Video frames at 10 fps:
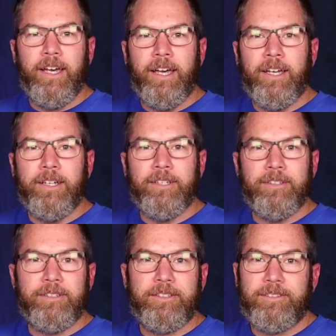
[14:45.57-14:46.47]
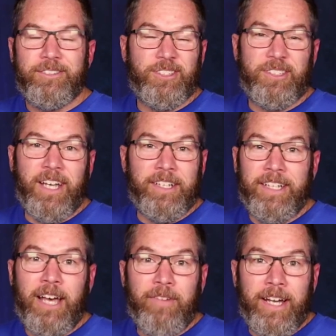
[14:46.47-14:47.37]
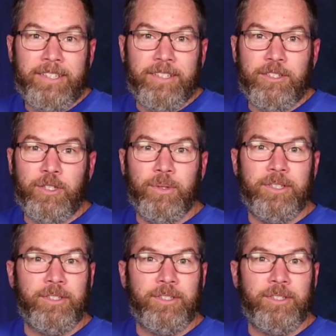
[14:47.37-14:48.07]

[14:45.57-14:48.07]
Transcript: And just, I didn't have access to it,